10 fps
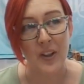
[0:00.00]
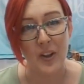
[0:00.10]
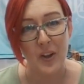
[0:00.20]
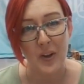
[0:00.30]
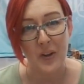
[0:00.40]

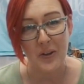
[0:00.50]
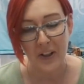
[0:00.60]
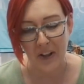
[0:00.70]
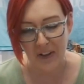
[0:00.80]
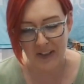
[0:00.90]

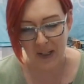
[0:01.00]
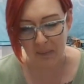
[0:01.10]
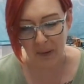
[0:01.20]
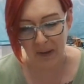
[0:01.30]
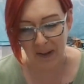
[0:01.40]
she calls it a
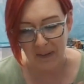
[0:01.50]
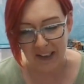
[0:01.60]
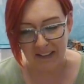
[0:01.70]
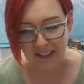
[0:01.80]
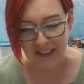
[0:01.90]
burnout
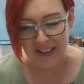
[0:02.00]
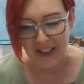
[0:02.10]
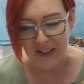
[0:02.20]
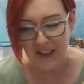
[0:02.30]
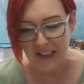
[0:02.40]
healing
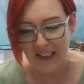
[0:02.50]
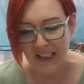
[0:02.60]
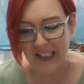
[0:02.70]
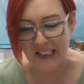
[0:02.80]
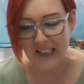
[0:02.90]

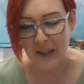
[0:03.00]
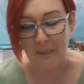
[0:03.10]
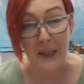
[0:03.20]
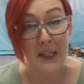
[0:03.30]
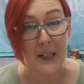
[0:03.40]
session. It's at
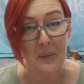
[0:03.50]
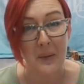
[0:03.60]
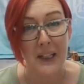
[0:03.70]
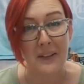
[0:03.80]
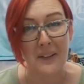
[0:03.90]

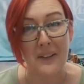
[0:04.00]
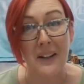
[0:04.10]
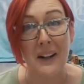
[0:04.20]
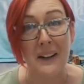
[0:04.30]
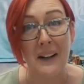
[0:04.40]

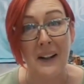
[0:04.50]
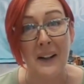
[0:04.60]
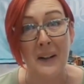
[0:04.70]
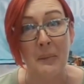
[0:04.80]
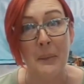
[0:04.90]

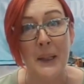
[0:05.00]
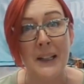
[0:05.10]
meganwinkler.com.